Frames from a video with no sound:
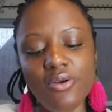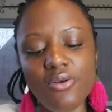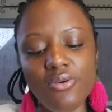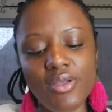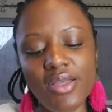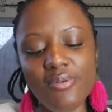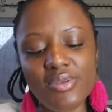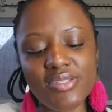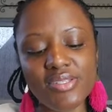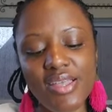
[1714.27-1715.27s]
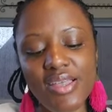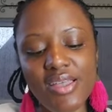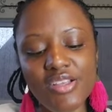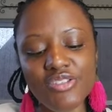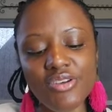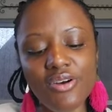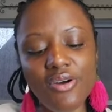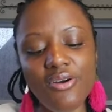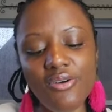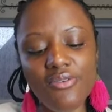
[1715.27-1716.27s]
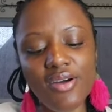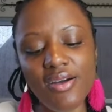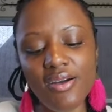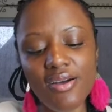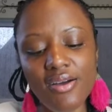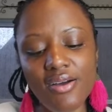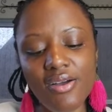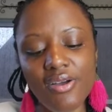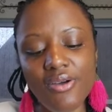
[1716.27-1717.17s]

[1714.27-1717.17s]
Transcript: Who can withstand Jehovah?